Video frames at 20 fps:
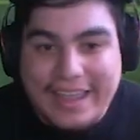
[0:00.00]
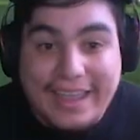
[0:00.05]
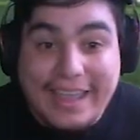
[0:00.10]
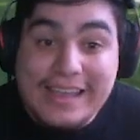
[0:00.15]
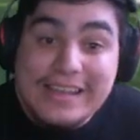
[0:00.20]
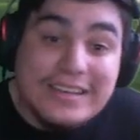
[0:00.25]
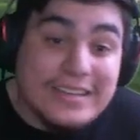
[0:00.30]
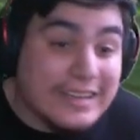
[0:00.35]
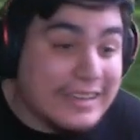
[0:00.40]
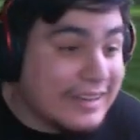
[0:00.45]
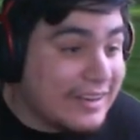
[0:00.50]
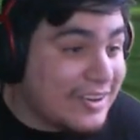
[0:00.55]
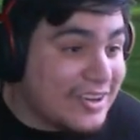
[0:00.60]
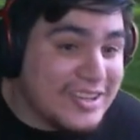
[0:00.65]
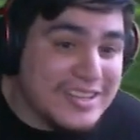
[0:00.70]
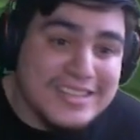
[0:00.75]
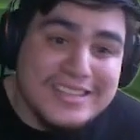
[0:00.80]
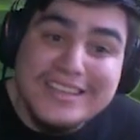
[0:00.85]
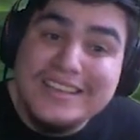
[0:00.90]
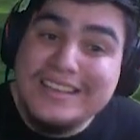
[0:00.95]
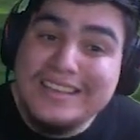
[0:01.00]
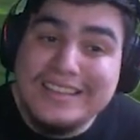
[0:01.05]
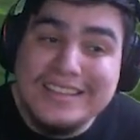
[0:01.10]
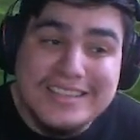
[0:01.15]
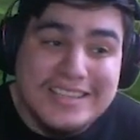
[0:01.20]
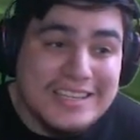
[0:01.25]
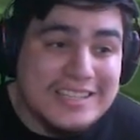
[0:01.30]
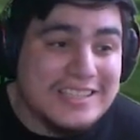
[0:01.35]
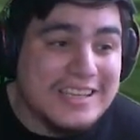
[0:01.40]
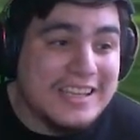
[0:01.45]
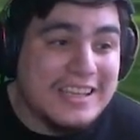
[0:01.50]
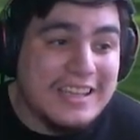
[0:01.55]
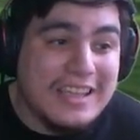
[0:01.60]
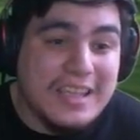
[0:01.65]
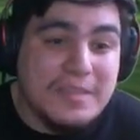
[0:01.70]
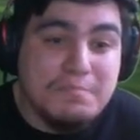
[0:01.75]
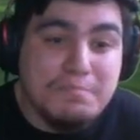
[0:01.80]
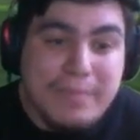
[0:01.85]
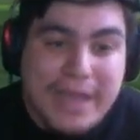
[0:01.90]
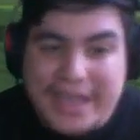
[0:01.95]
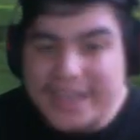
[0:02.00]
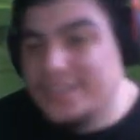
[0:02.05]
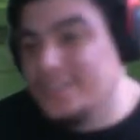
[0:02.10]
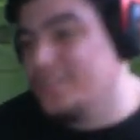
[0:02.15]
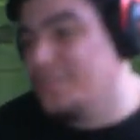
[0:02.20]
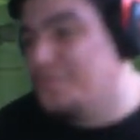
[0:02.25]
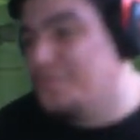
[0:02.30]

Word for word: And in honesty, this is a massive,